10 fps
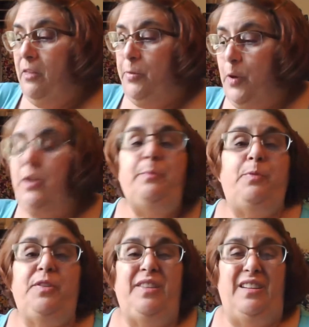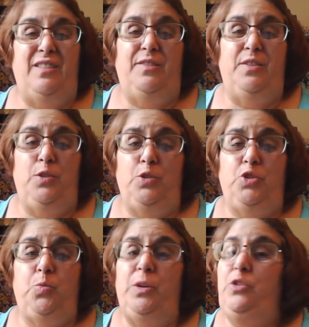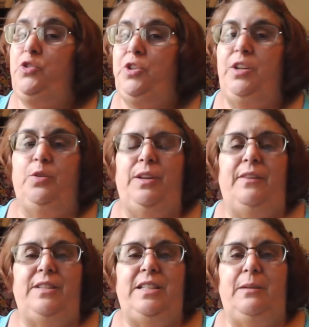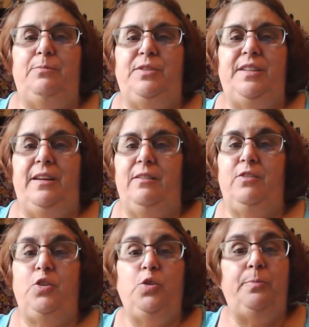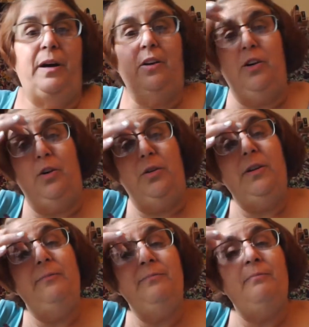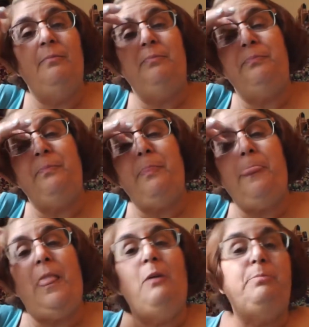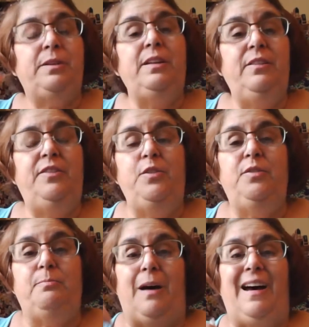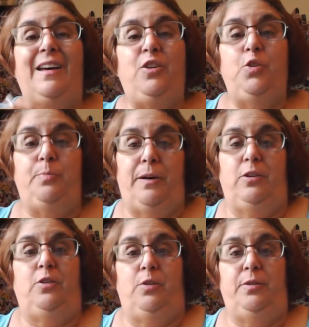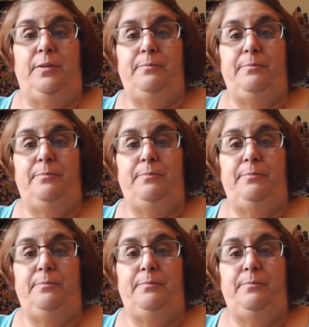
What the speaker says: 30% is huge. We usually only have a 10% coupon code. Please use my coupon code.